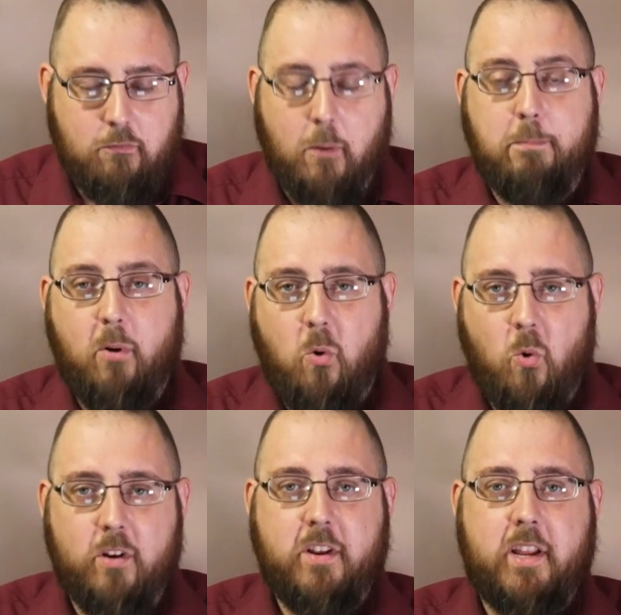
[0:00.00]

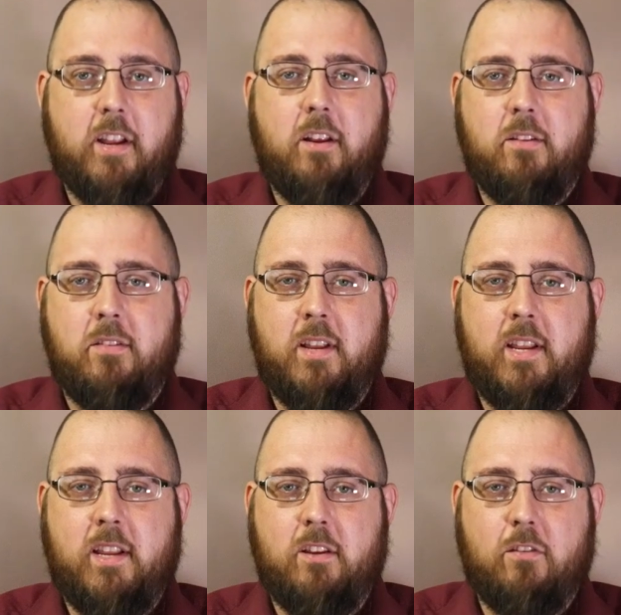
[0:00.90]
Reporting
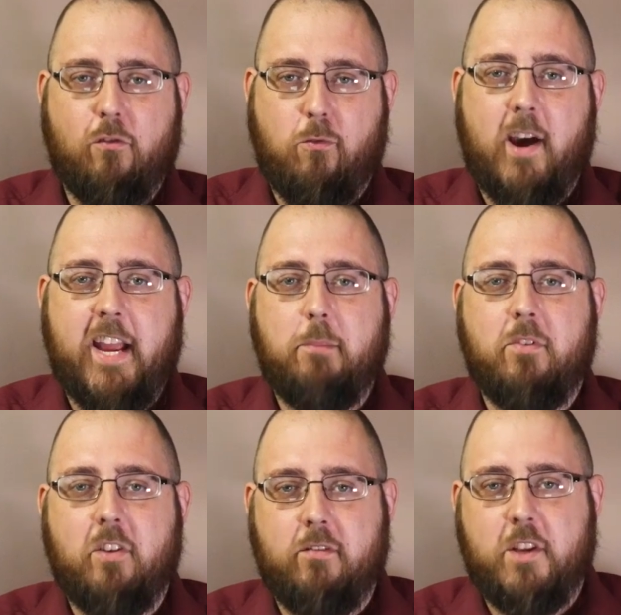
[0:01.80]
the
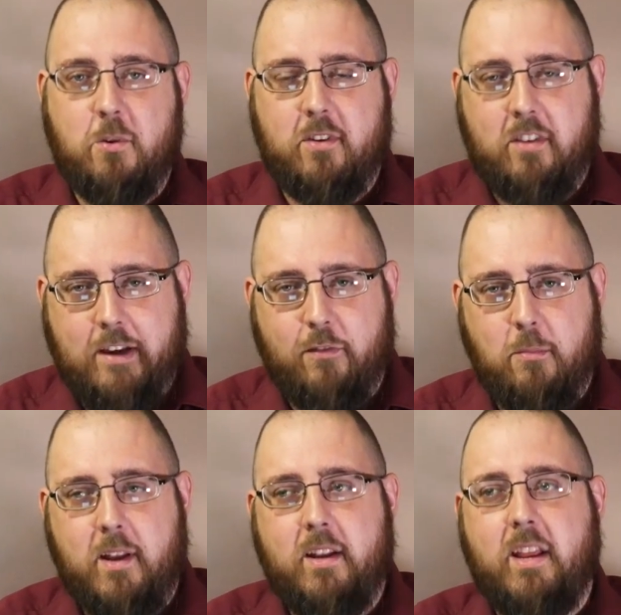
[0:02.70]
crimes of the U.S.
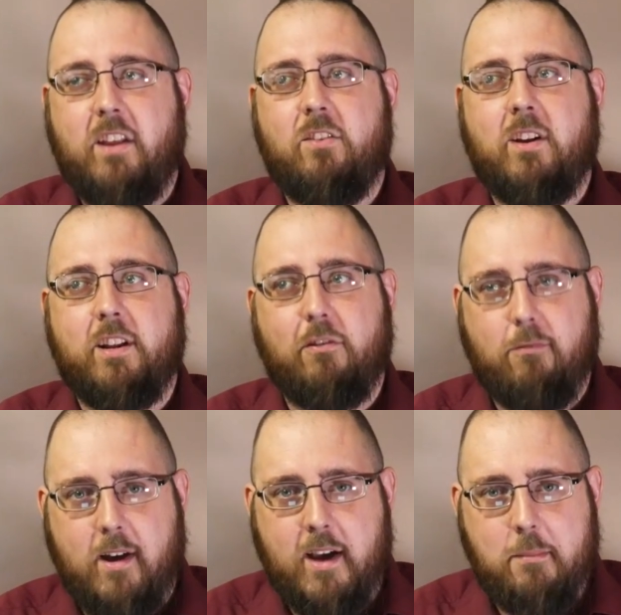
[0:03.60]
government is not a
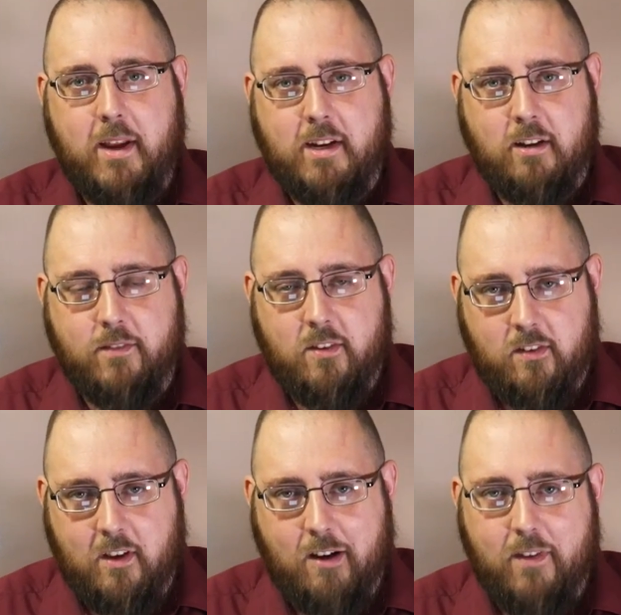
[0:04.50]
crime in and of
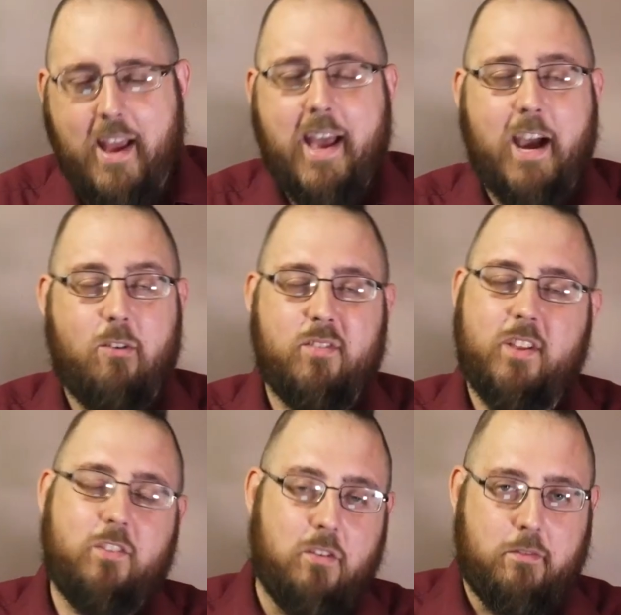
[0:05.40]
itself. However, they
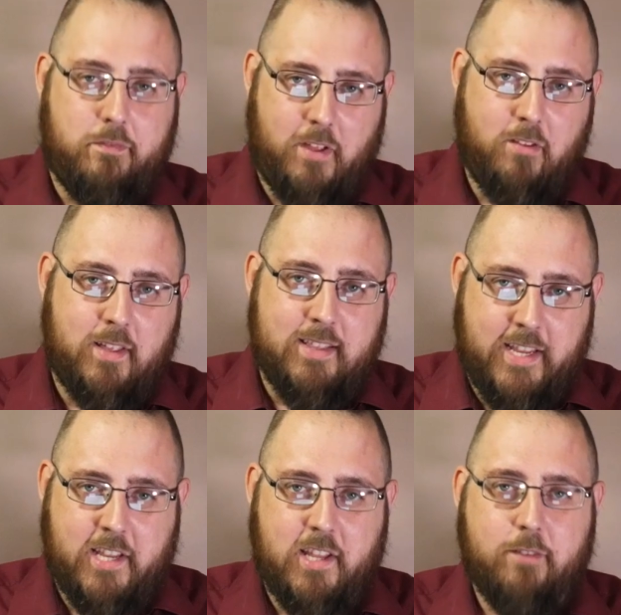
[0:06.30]
still feel that
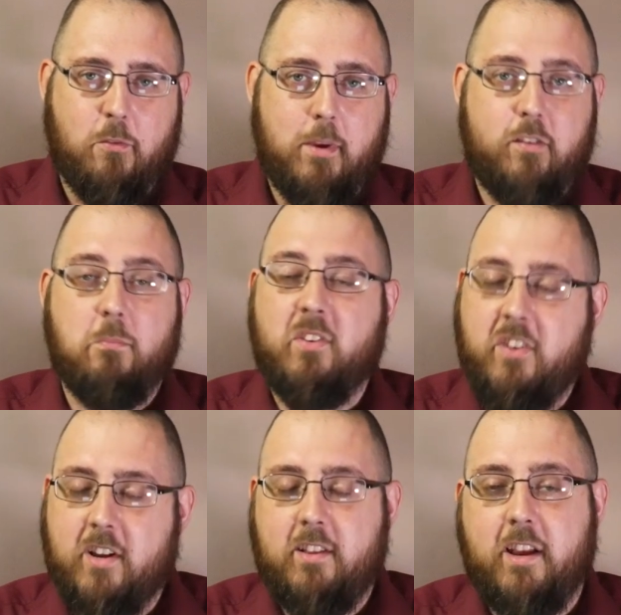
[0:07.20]
leaking the information,
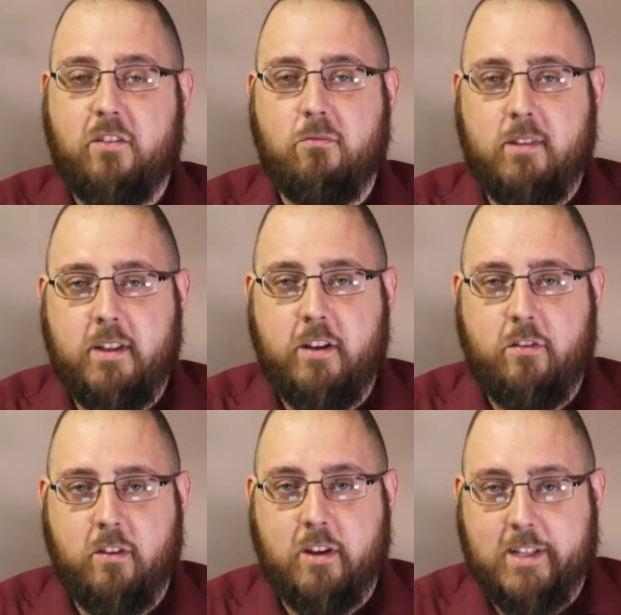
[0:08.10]
particularly as it relates
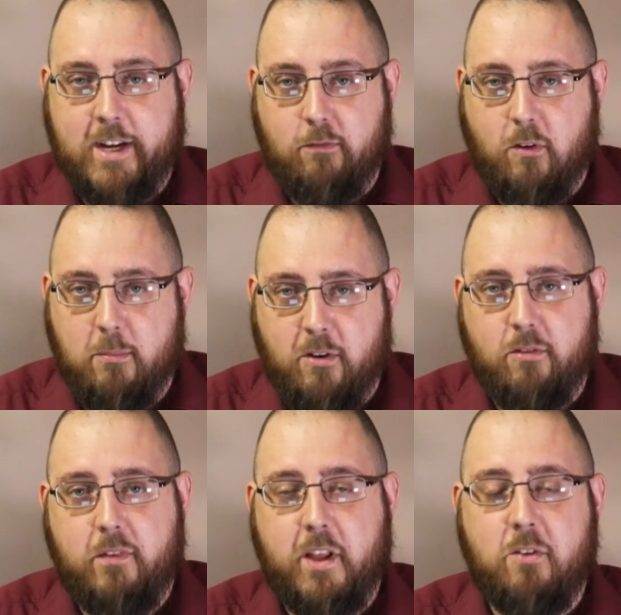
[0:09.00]
to the collateral murder
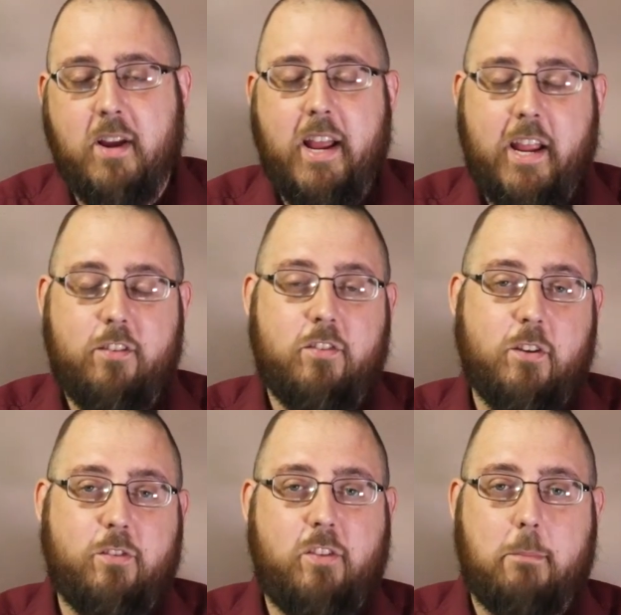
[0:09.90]
video, is
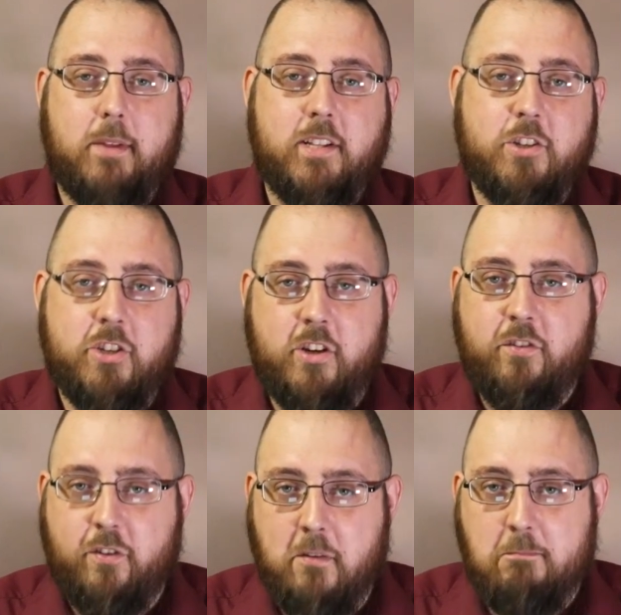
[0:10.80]
still something that she
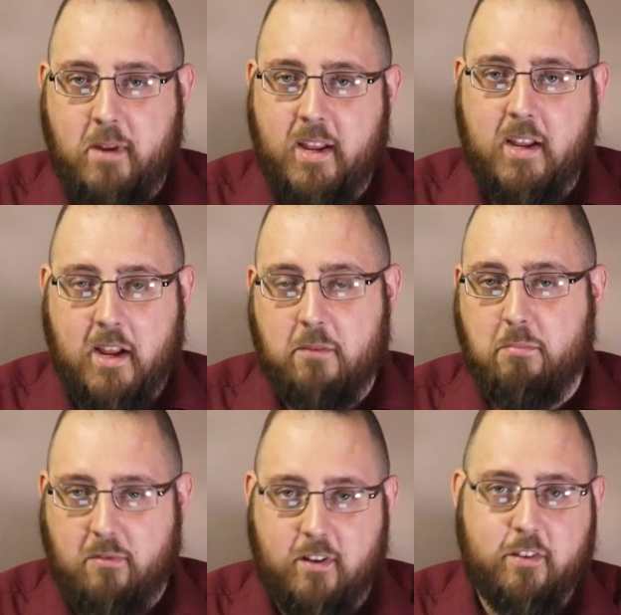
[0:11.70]
should be in
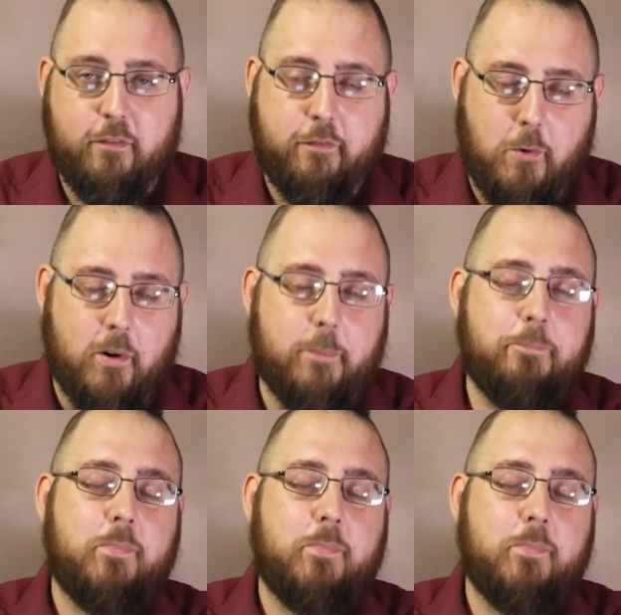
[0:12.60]
prison for.